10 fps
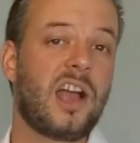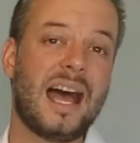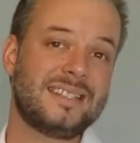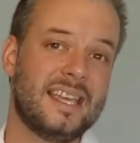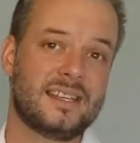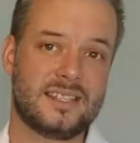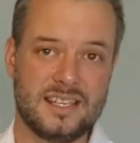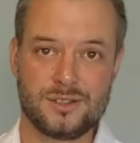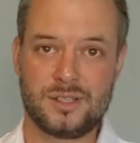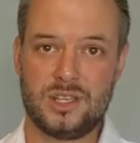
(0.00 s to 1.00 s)
our context
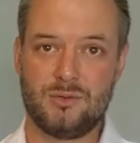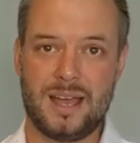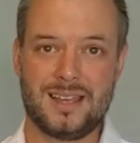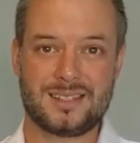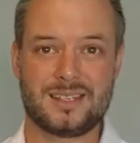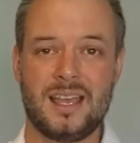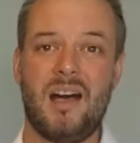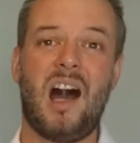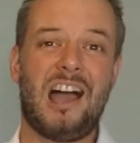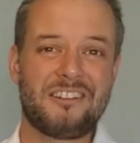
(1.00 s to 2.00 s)
here in the U.S.,
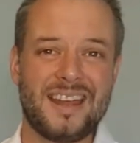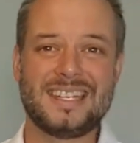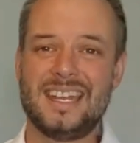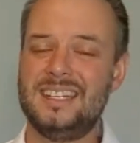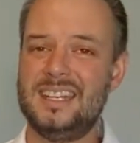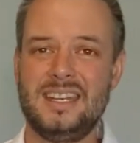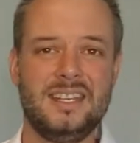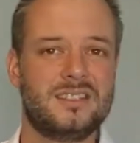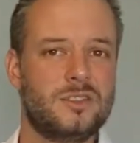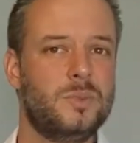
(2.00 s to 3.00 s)
our identity
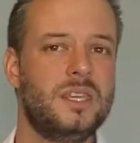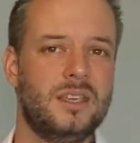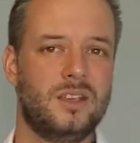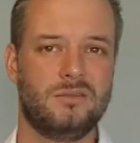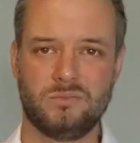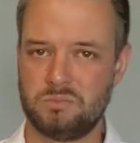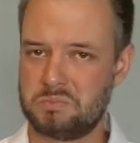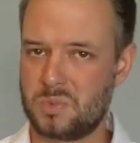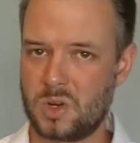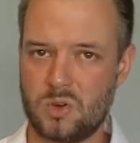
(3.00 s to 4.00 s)
needs to be
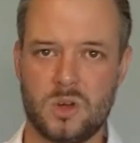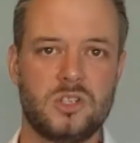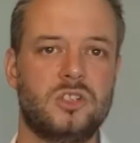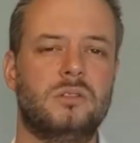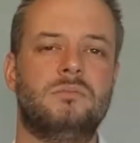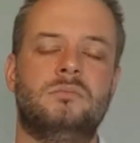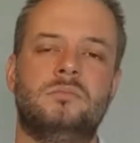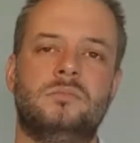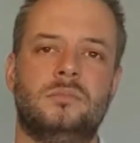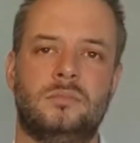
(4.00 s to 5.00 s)
Christian.
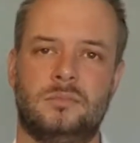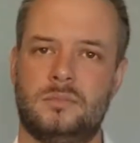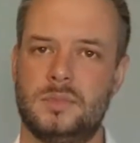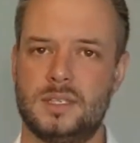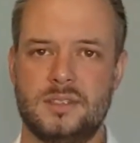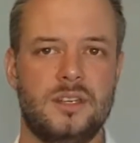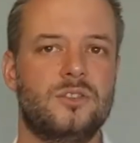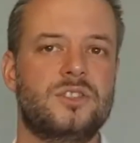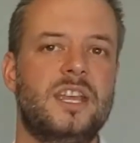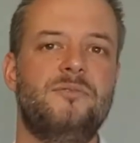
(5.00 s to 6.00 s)

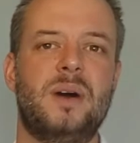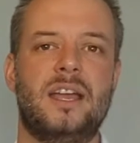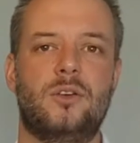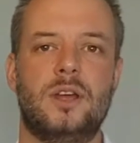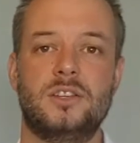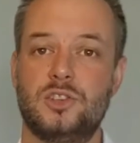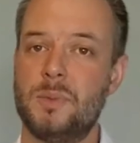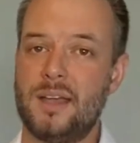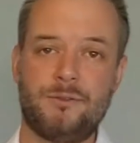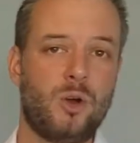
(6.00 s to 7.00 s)
Sinner saved by grace.
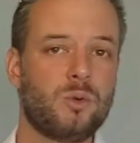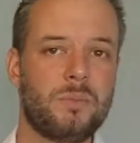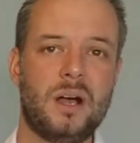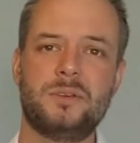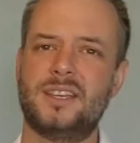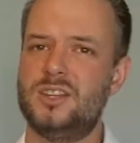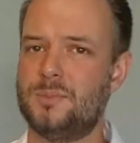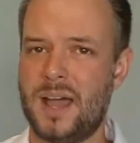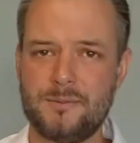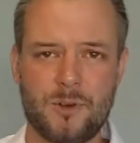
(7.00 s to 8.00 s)
You might vote Republican,
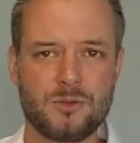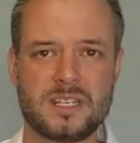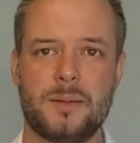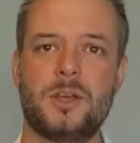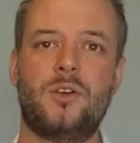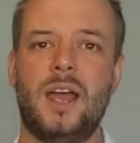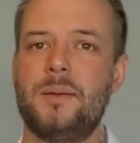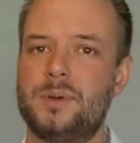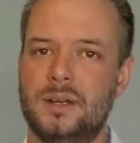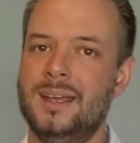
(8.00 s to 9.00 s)
you might vote
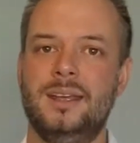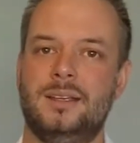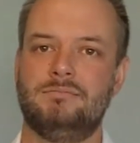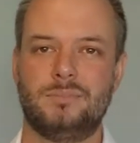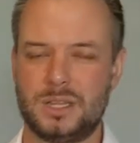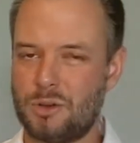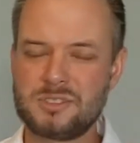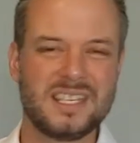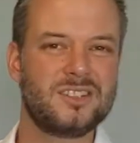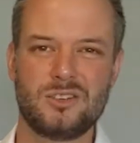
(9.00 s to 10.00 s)
Democrat, but
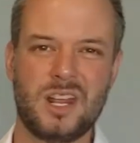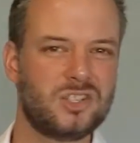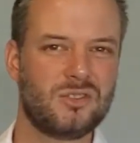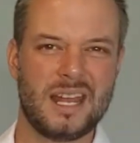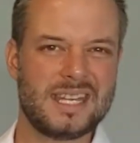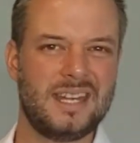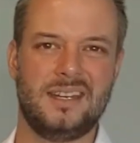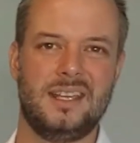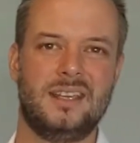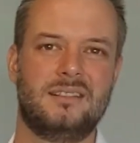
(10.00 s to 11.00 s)
those things are not your
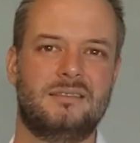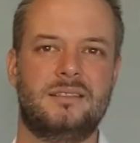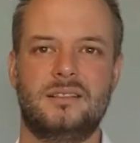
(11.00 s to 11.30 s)
identity.